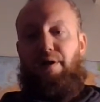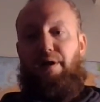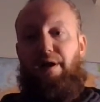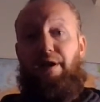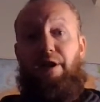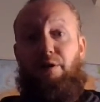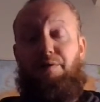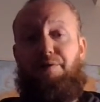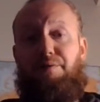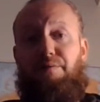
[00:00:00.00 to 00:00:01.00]
and all
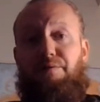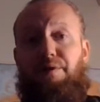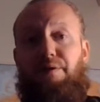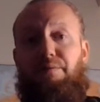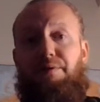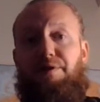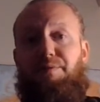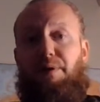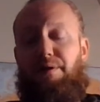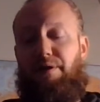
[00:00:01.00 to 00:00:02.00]
the students. He really
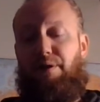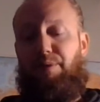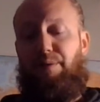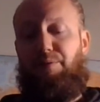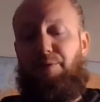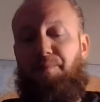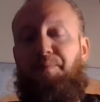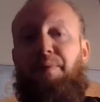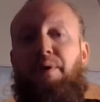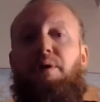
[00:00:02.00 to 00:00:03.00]
inspired a lot of people.
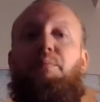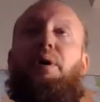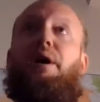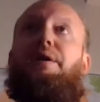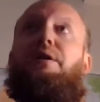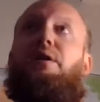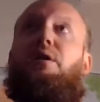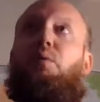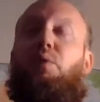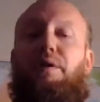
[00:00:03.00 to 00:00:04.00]
But
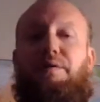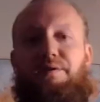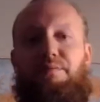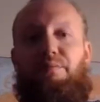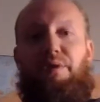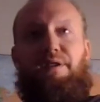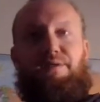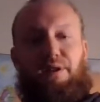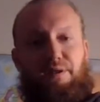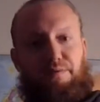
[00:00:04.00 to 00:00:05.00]
one of the many
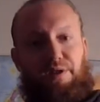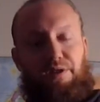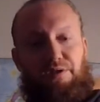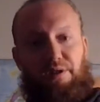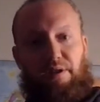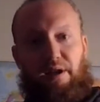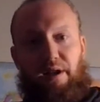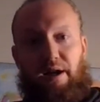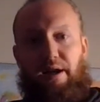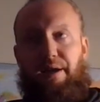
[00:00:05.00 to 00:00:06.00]
styles of teaching that
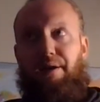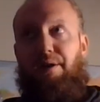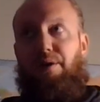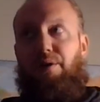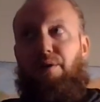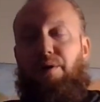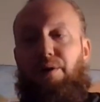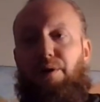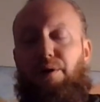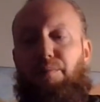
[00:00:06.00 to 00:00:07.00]
I
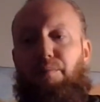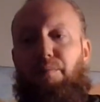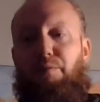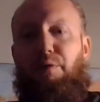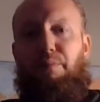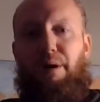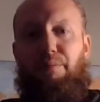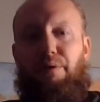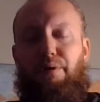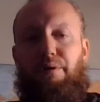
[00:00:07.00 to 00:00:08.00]

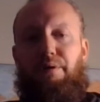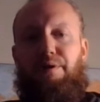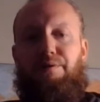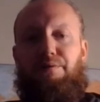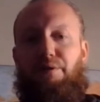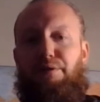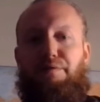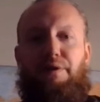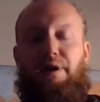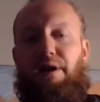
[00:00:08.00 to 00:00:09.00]
remember, because there's all
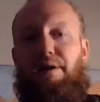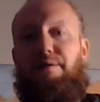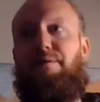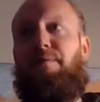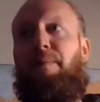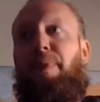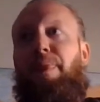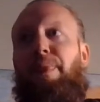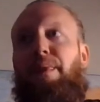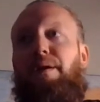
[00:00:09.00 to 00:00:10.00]
different kinds,
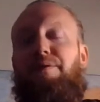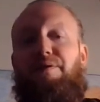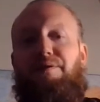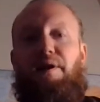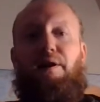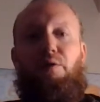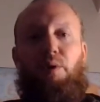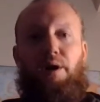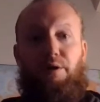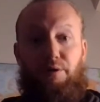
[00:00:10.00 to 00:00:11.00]
is a style
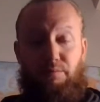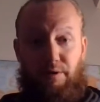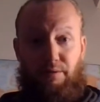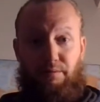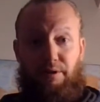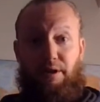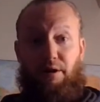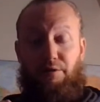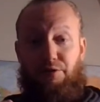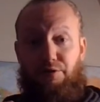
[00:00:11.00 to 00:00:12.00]
where you literally
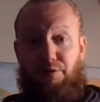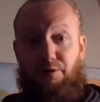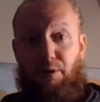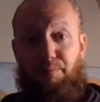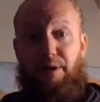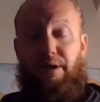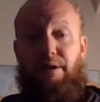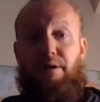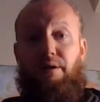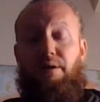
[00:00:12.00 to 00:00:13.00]
are dumping,